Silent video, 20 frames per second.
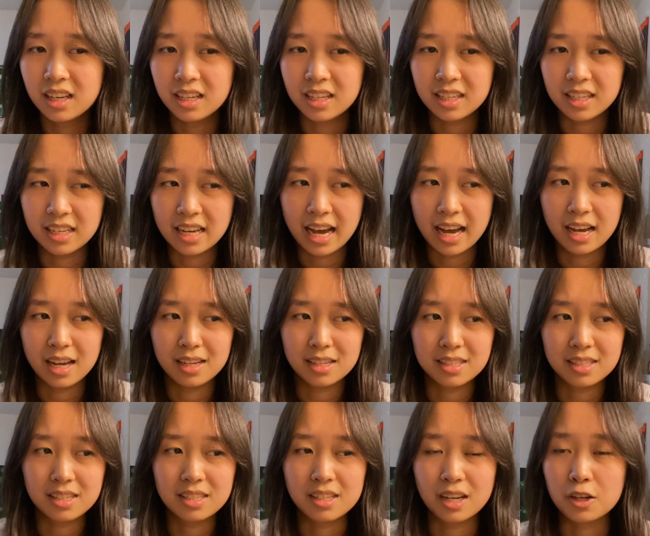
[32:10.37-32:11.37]
he
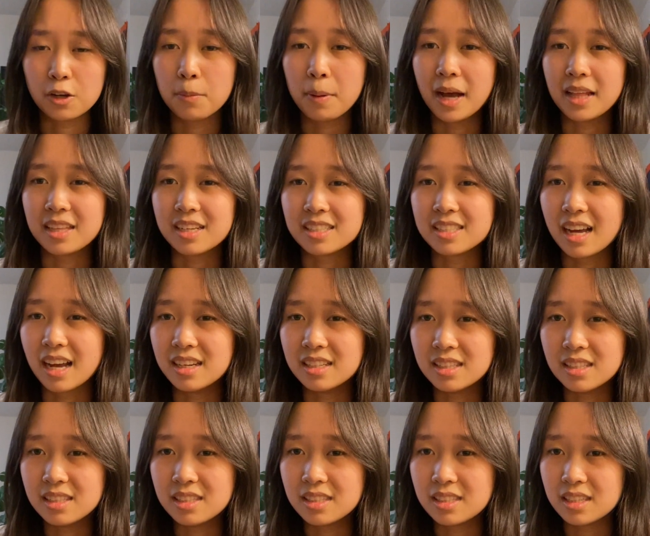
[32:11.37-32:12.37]
has psychopathic
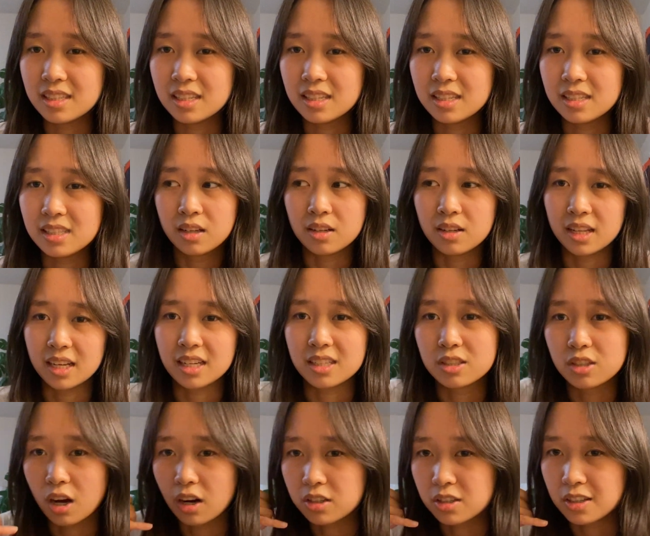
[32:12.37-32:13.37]
tendencies, you know, like
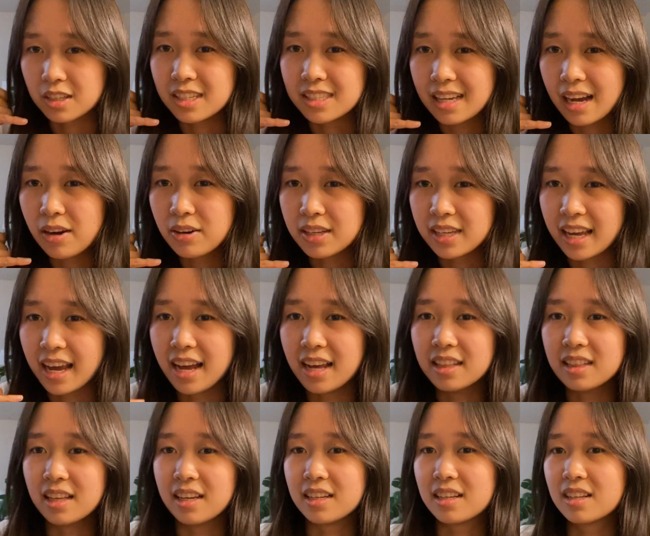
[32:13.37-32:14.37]
doctor, he's out again,
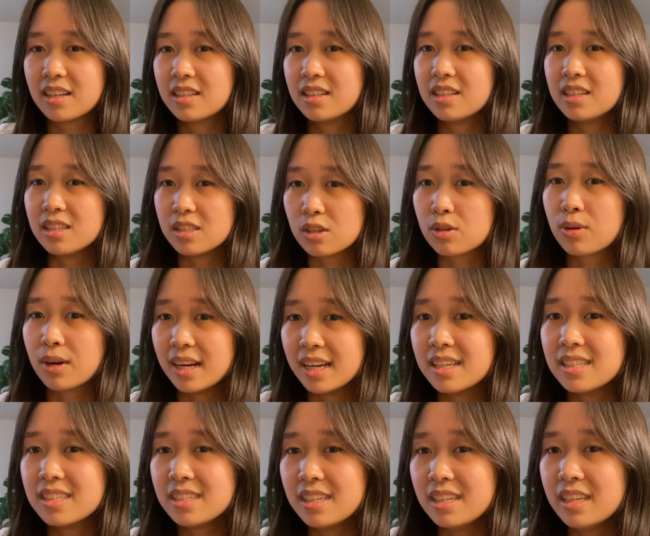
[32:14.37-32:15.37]
like he's
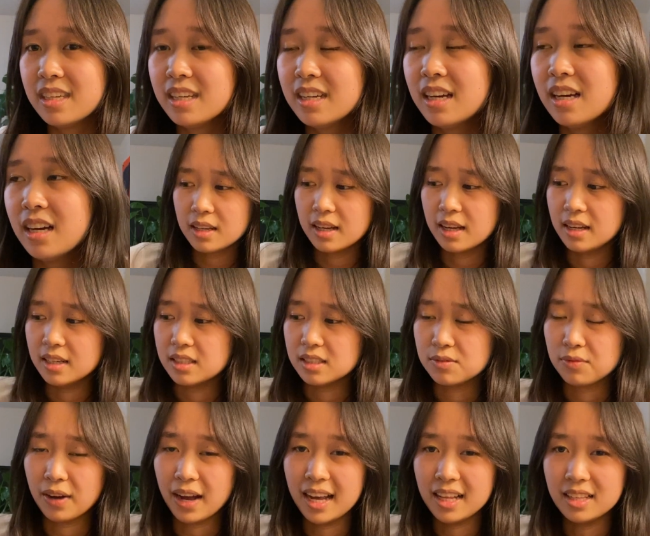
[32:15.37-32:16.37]
crazy and he's
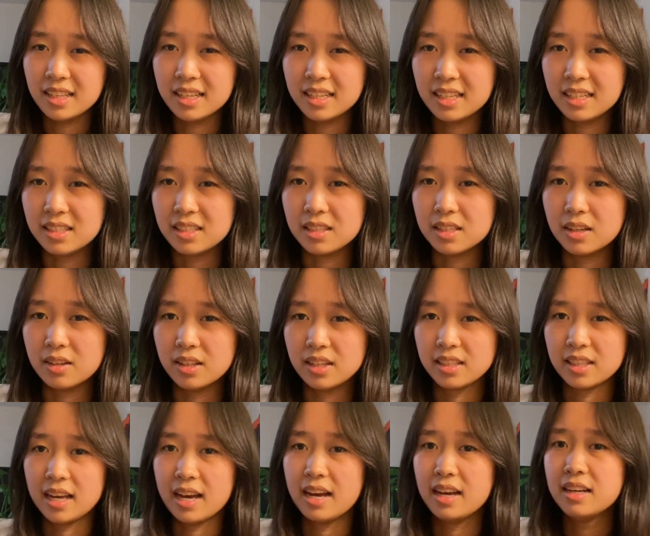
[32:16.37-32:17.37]
violent, you know, like
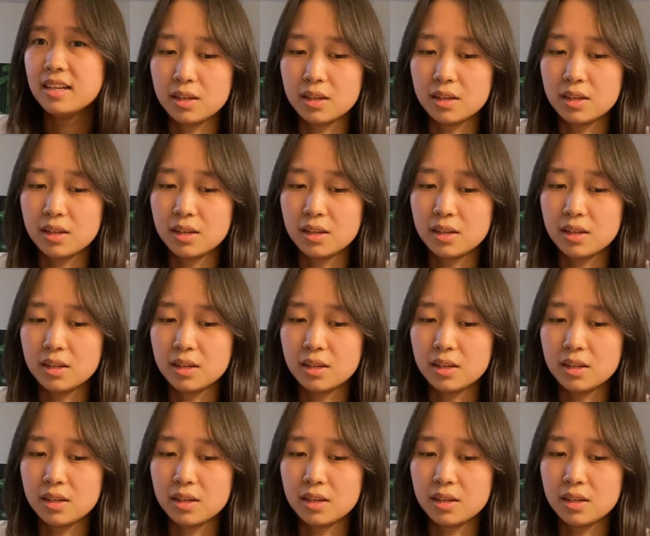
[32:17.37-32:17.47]
that.